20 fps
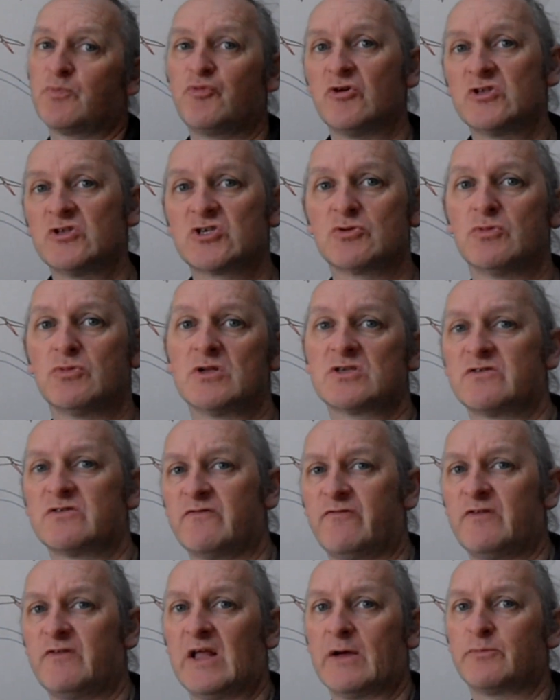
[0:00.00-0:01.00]
principles of
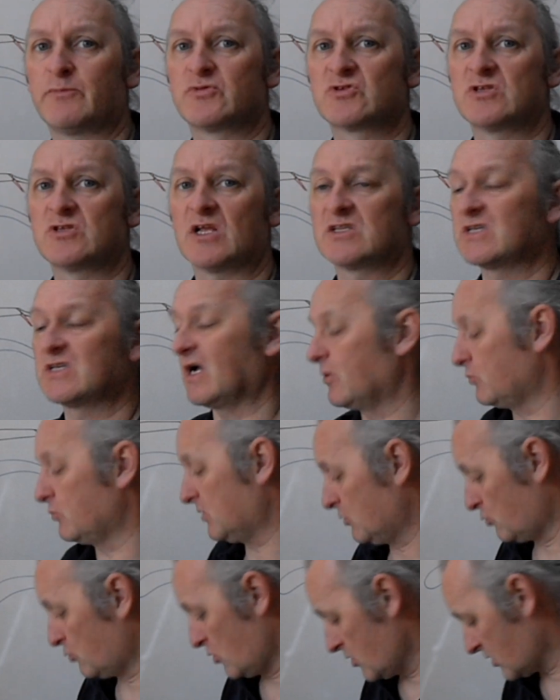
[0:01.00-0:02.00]
flaps. That's how
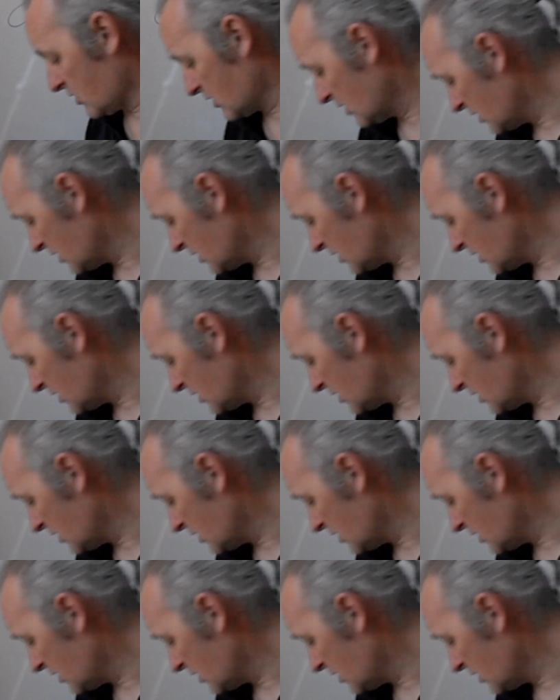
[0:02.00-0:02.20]
they work.